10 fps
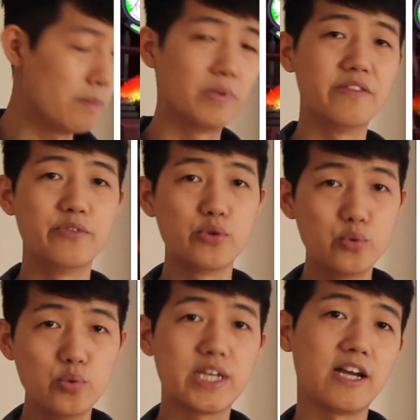But if you
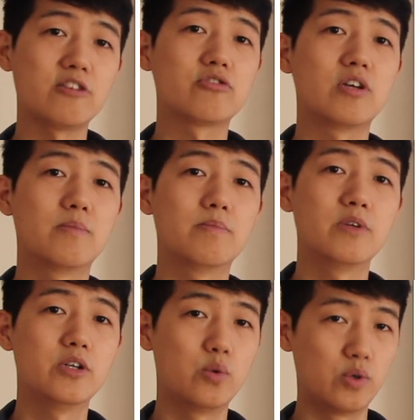do catch them
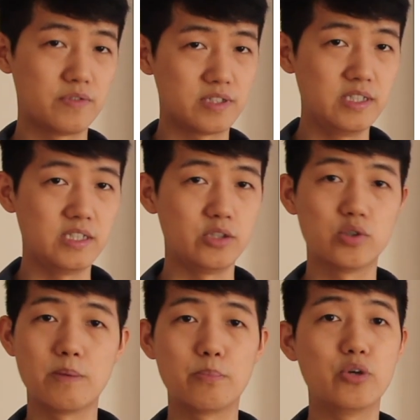with C,
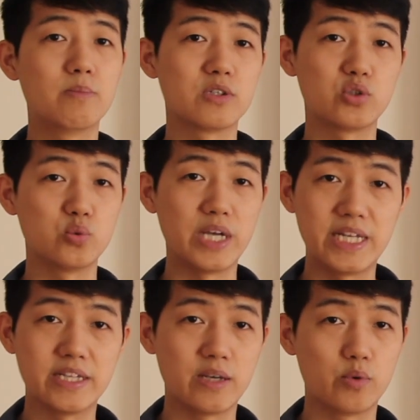you can pretty much do
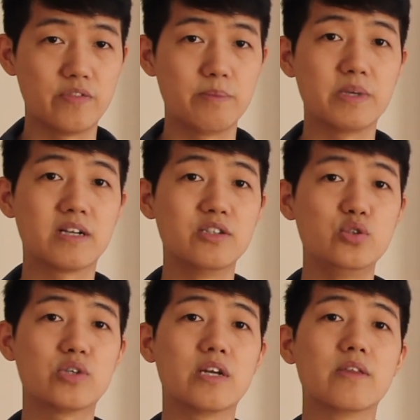anything with it because
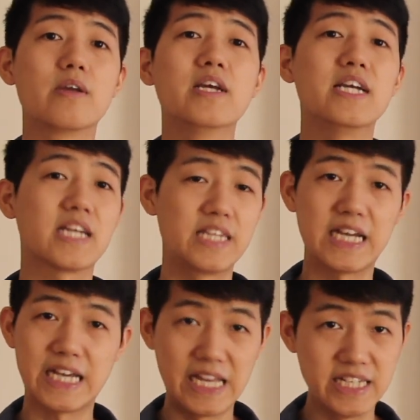you can
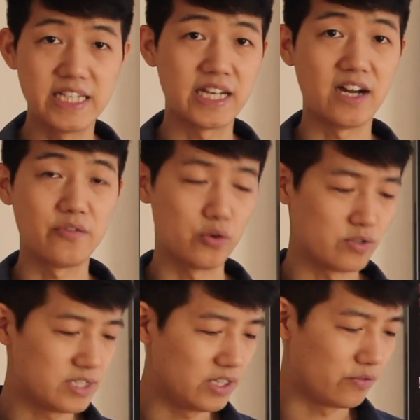connect anything after
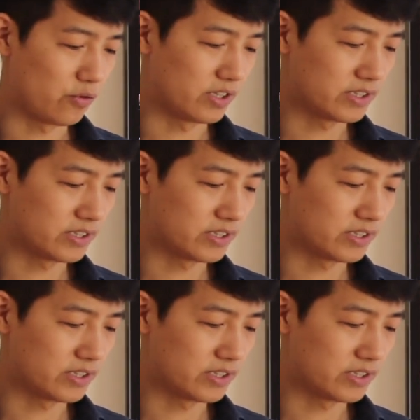C. For